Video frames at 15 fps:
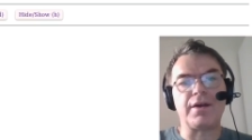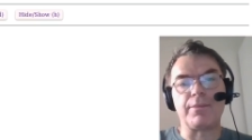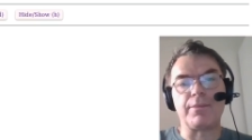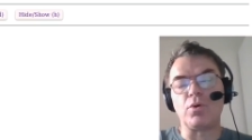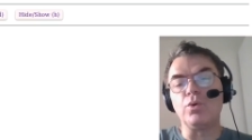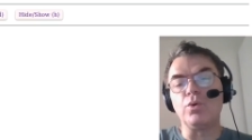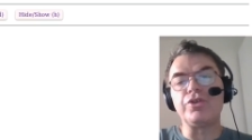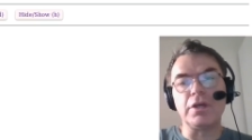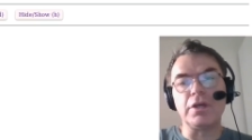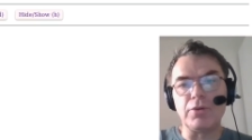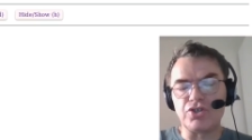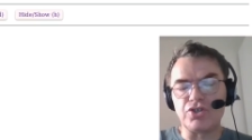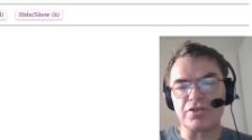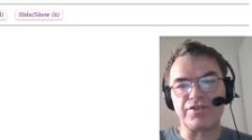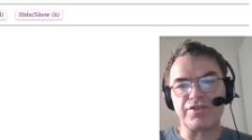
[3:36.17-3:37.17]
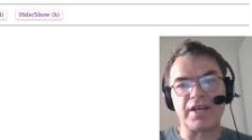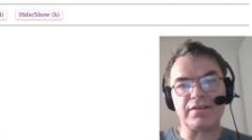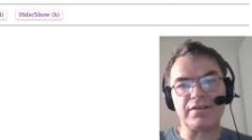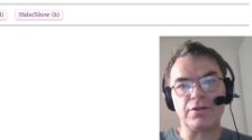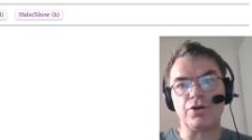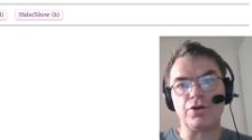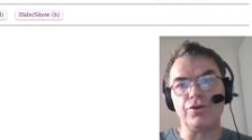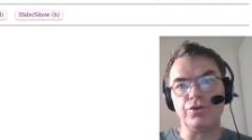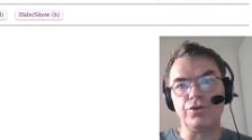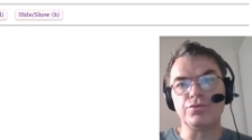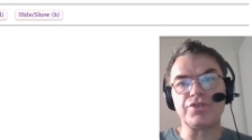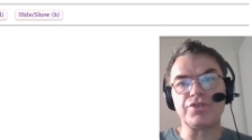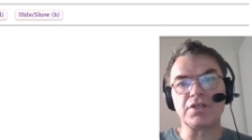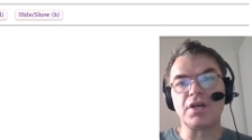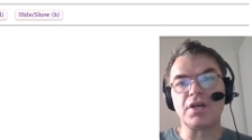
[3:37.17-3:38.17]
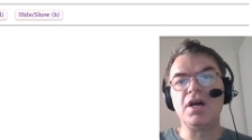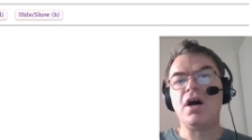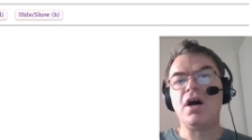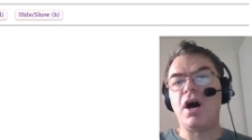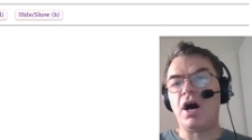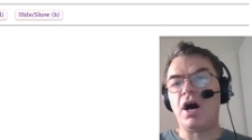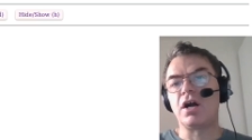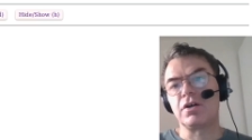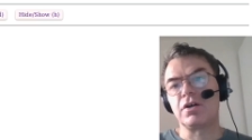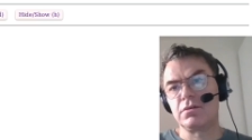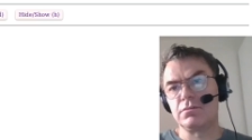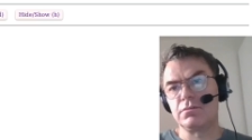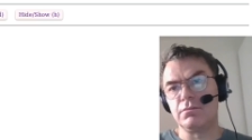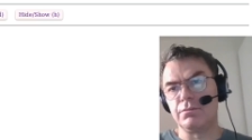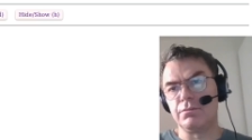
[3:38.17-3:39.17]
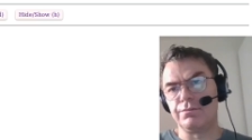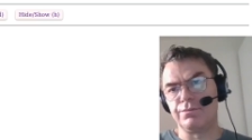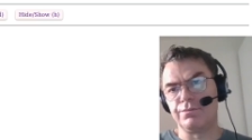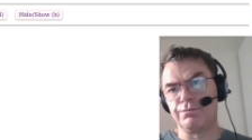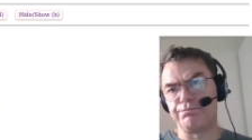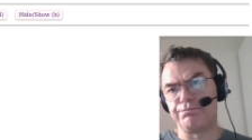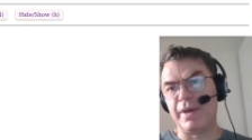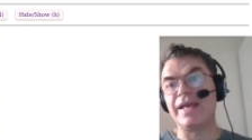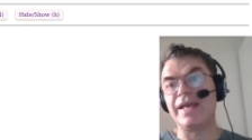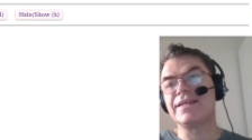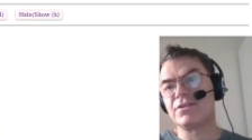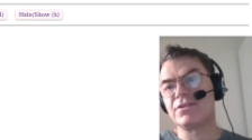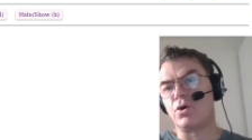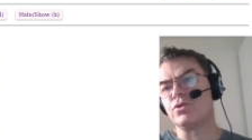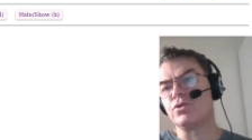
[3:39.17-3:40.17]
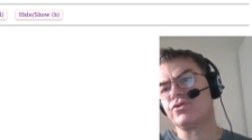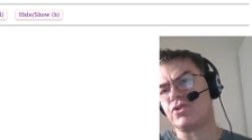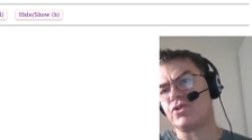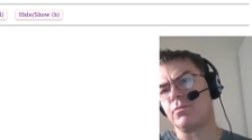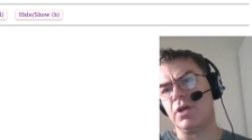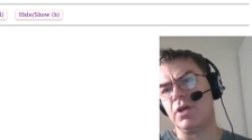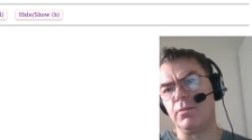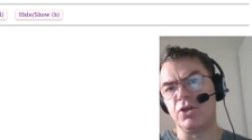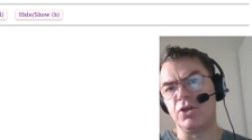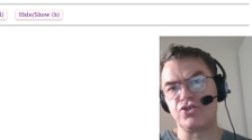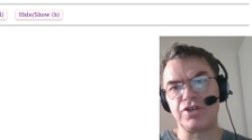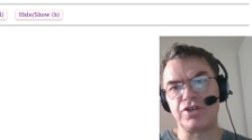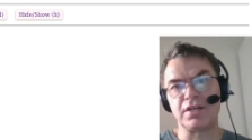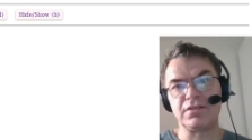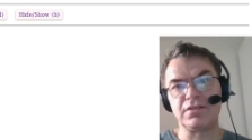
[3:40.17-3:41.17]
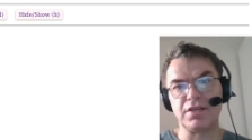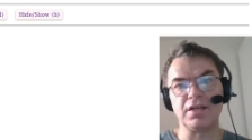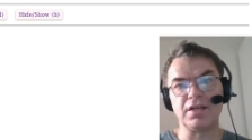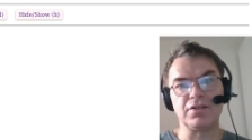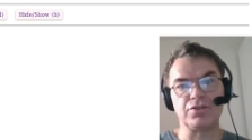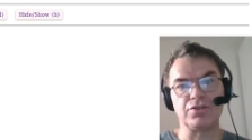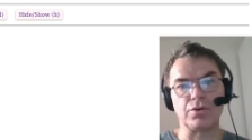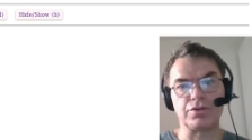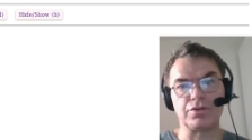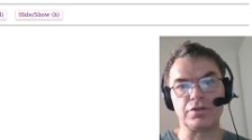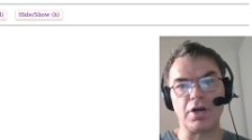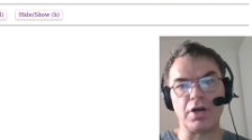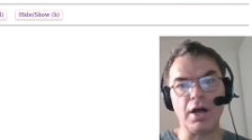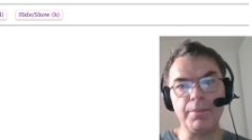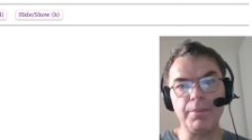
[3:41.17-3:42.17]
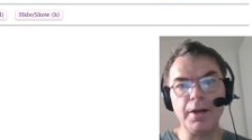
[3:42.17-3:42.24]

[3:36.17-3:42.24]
I mean, all the images that you're using are based on some image that's in the Docker Hub.